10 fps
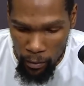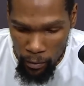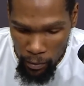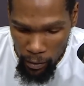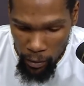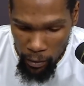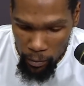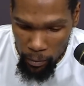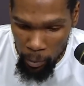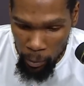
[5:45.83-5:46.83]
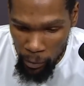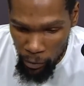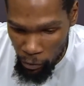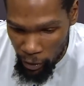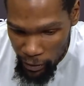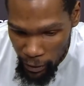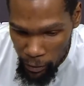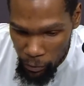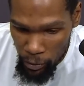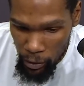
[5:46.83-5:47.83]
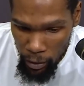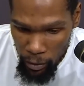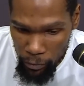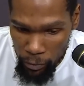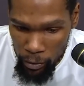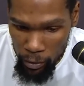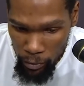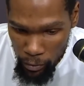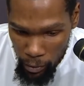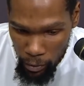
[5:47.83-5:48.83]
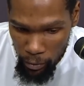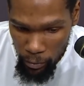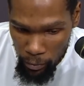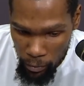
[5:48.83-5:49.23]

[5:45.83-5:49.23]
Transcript: seeing where we can create shots for you know,